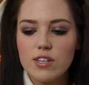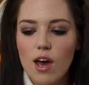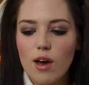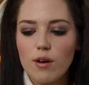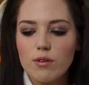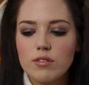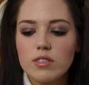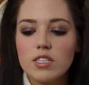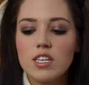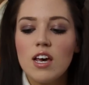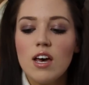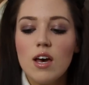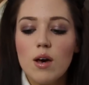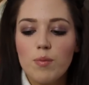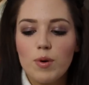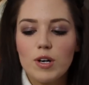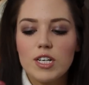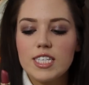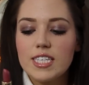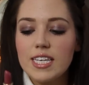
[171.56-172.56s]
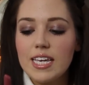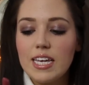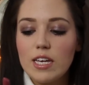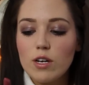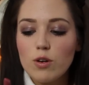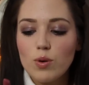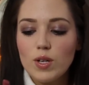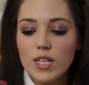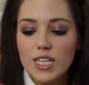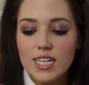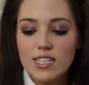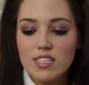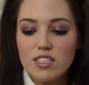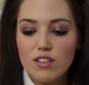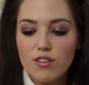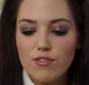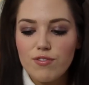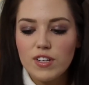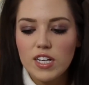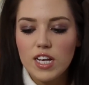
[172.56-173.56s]
tones, but it's equally as
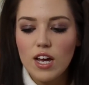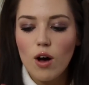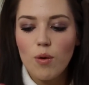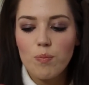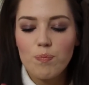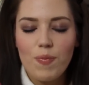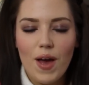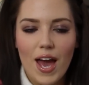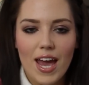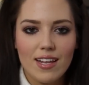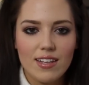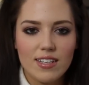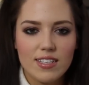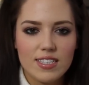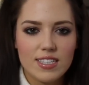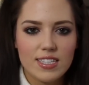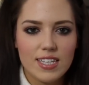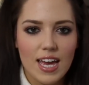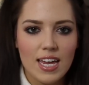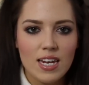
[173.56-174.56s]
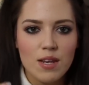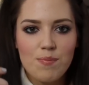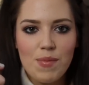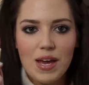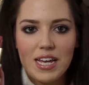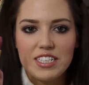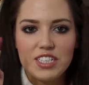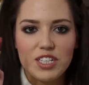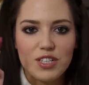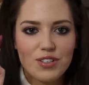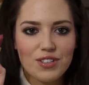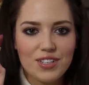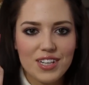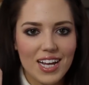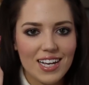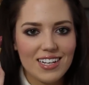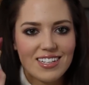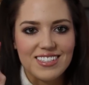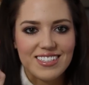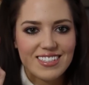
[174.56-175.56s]
lovely on paler skin. It makes you look
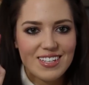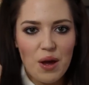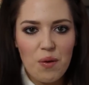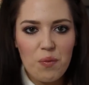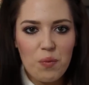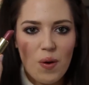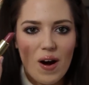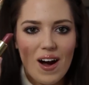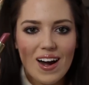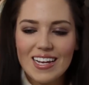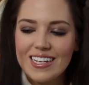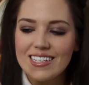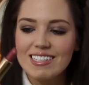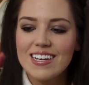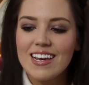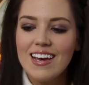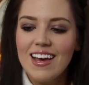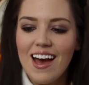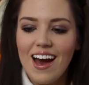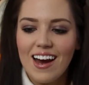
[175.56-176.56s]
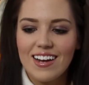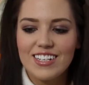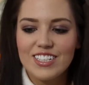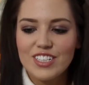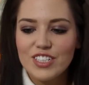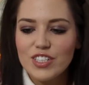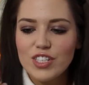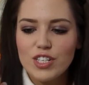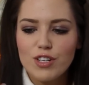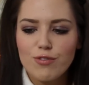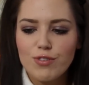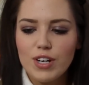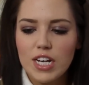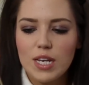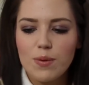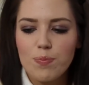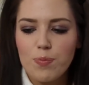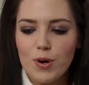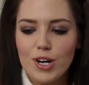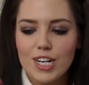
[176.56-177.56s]
like Snow White, and it's just a
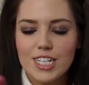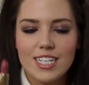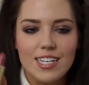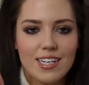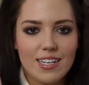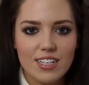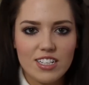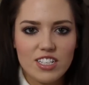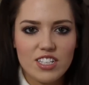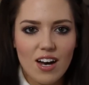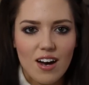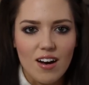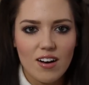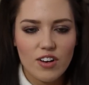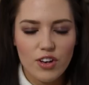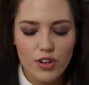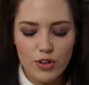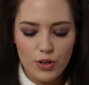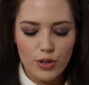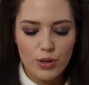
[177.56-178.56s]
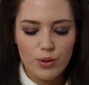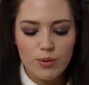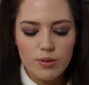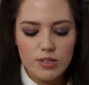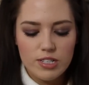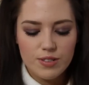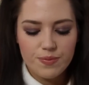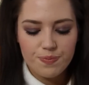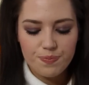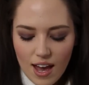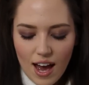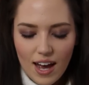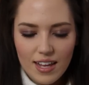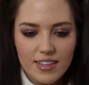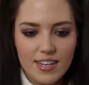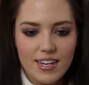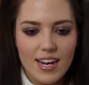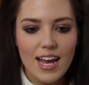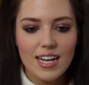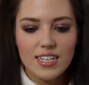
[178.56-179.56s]
really pretty darker nude.
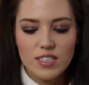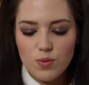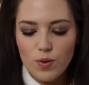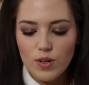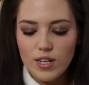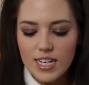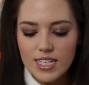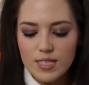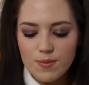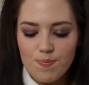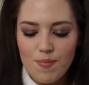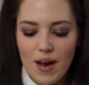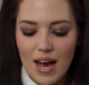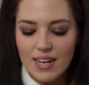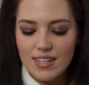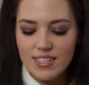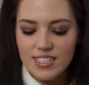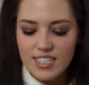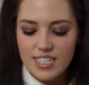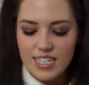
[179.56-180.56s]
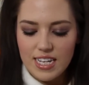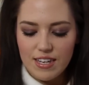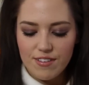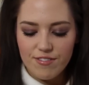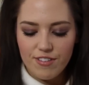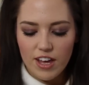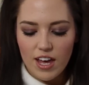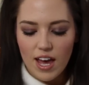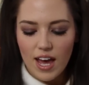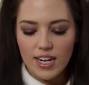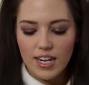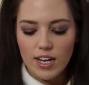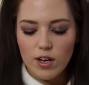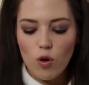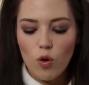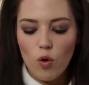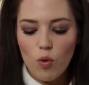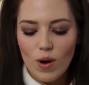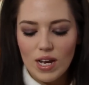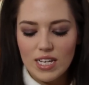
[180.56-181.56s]
And the next one is MAC Diva, and I
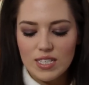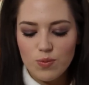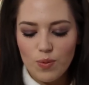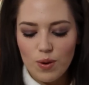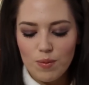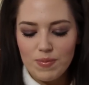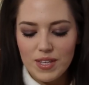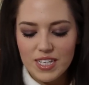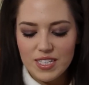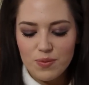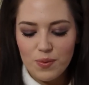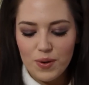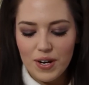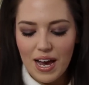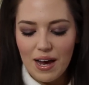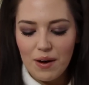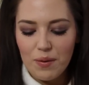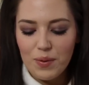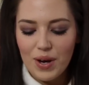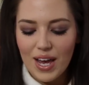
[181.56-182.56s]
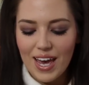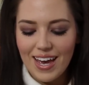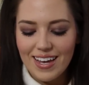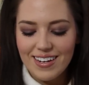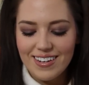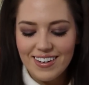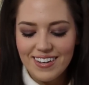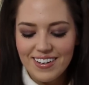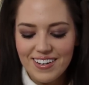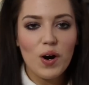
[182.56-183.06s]
always whip this one out in